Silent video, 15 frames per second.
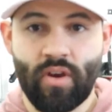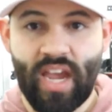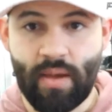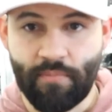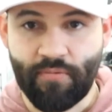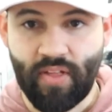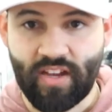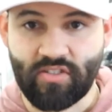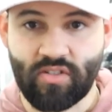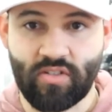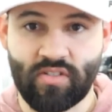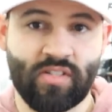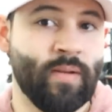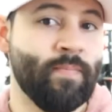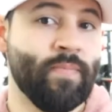hip
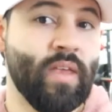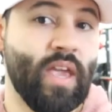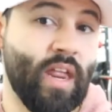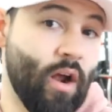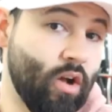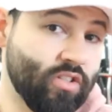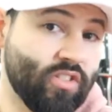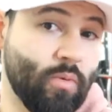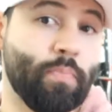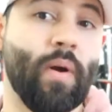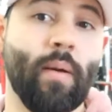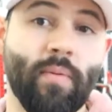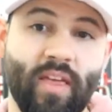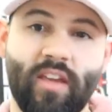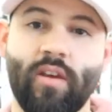flexors, and also
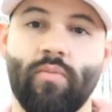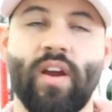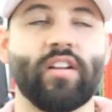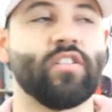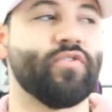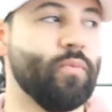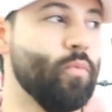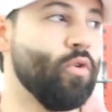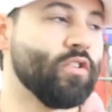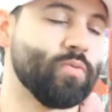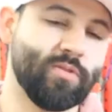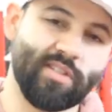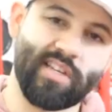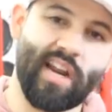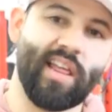probably like your rectus femoris,
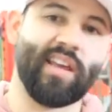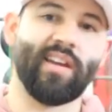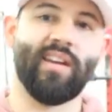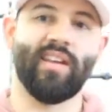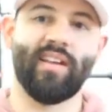which is kind of like a knee